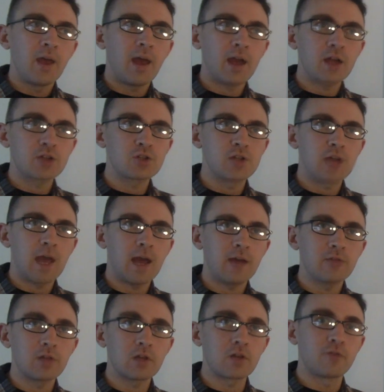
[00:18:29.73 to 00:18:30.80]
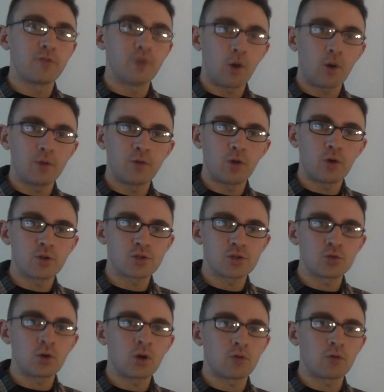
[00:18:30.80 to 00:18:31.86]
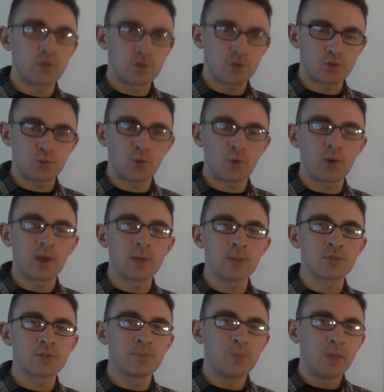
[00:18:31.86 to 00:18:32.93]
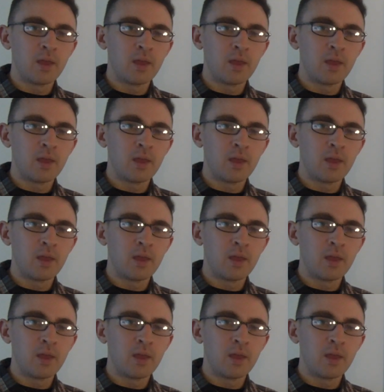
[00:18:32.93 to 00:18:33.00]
actually have like very, very strong research programs.